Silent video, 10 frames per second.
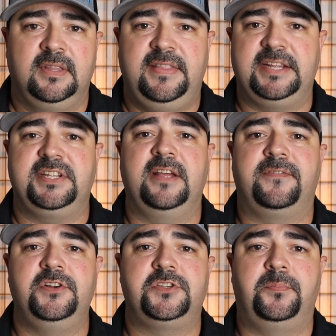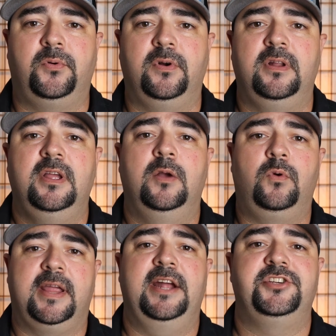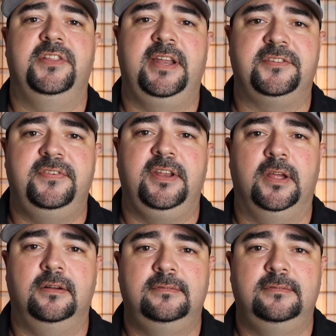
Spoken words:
Thanks again for your support, and we'll catch you on the next video.